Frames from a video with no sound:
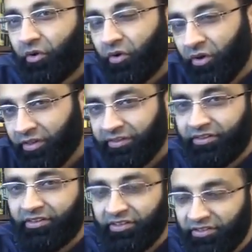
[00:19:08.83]
all
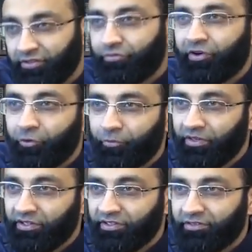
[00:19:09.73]
these different
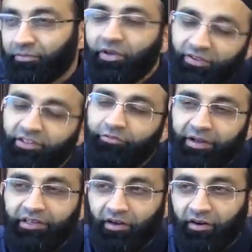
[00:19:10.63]
opinions, because it's
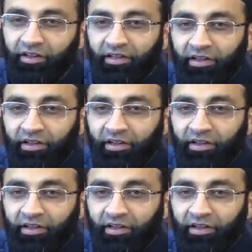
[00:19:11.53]
really hard.